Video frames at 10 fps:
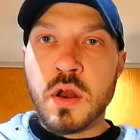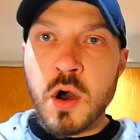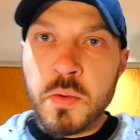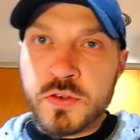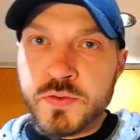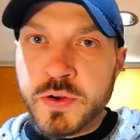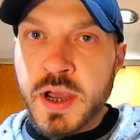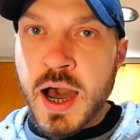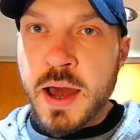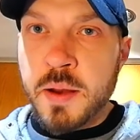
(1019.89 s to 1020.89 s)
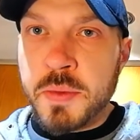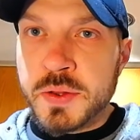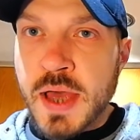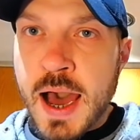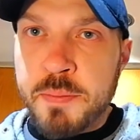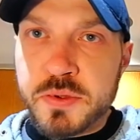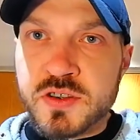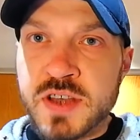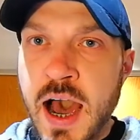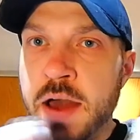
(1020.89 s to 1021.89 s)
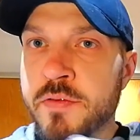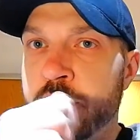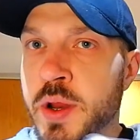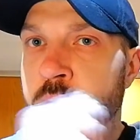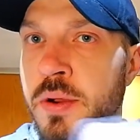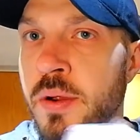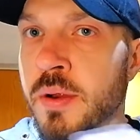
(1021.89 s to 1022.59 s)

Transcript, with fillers: I almost forgot about the apple cider vinegar.